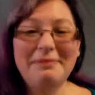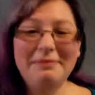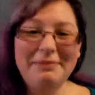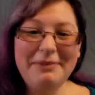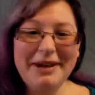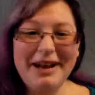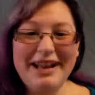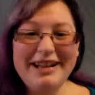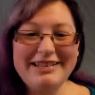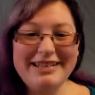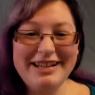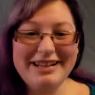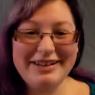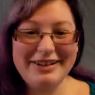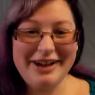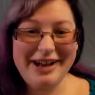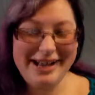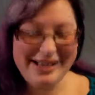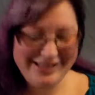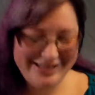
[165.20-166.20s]
But I
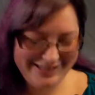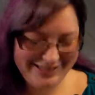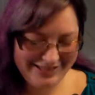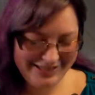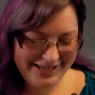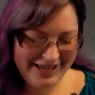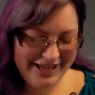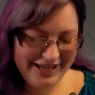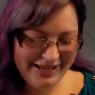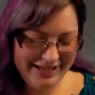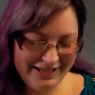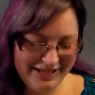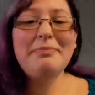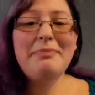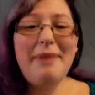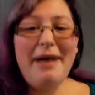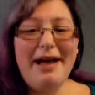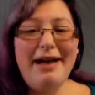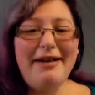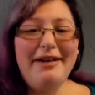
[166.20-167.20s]
digress.
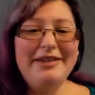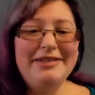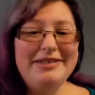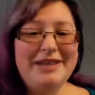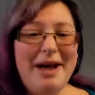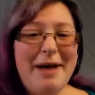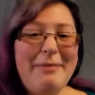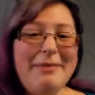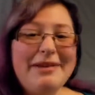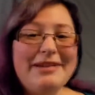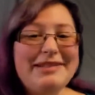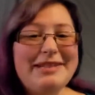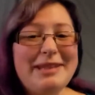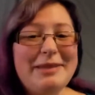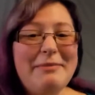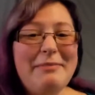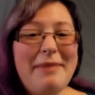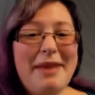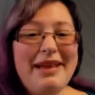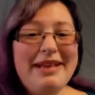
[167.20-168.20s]
Back on topic to
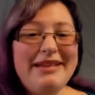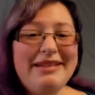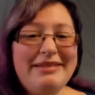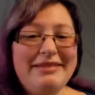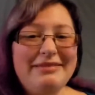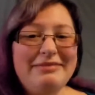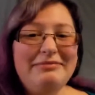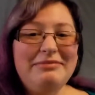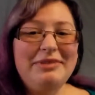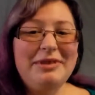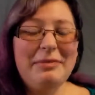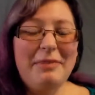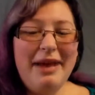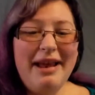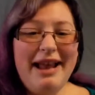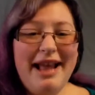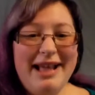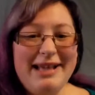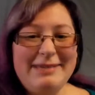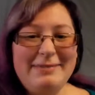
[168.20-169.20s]
the main
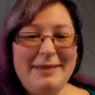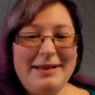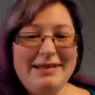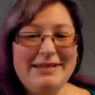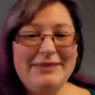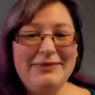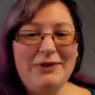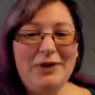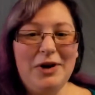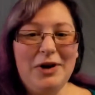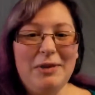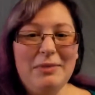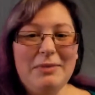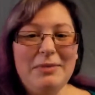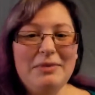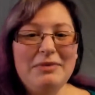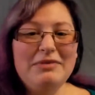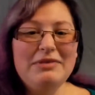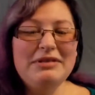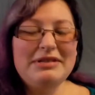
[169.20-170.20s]
aspects of LARP.
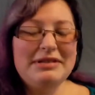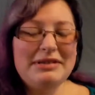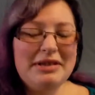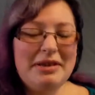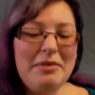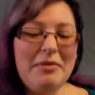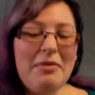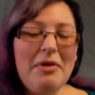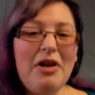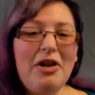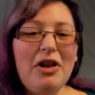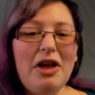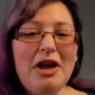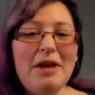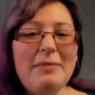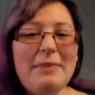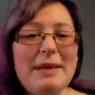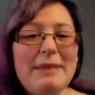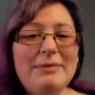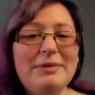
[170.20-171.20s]
A lot
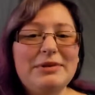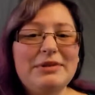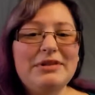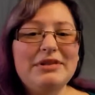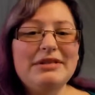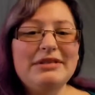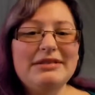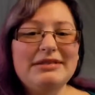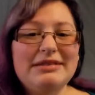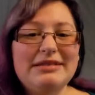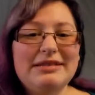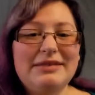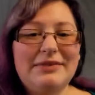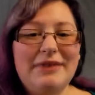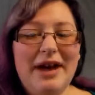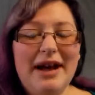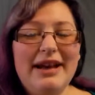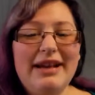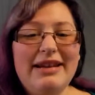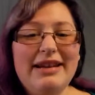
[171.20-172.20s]
of people
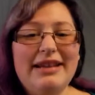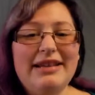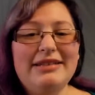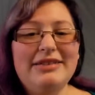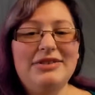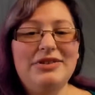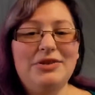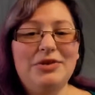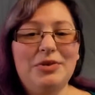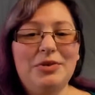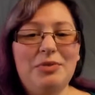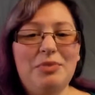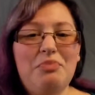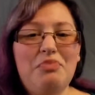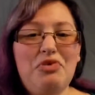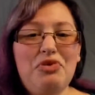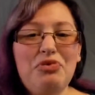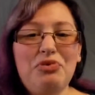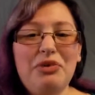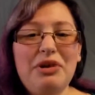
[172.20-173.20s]
divide it into
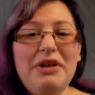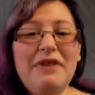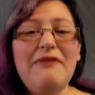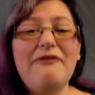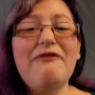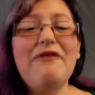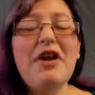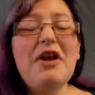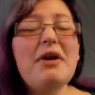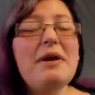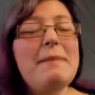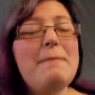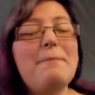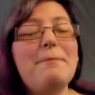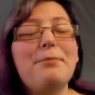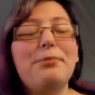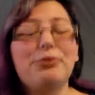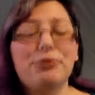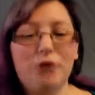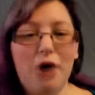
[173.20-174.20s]
3 very
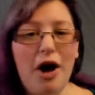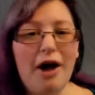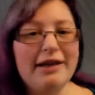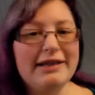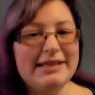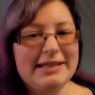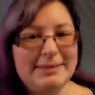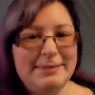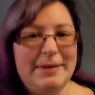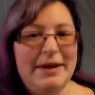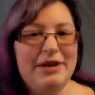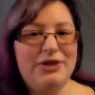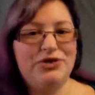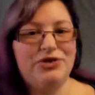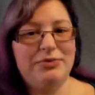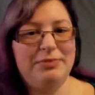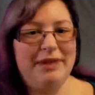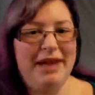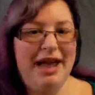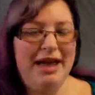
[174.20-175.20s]
broad
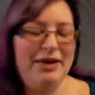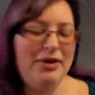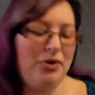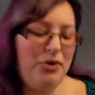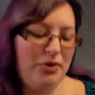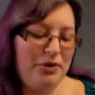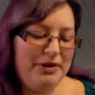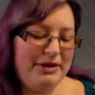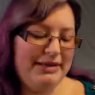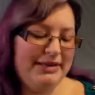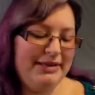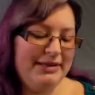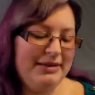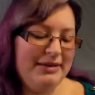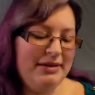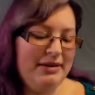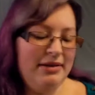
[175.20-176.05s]
spectrum categories.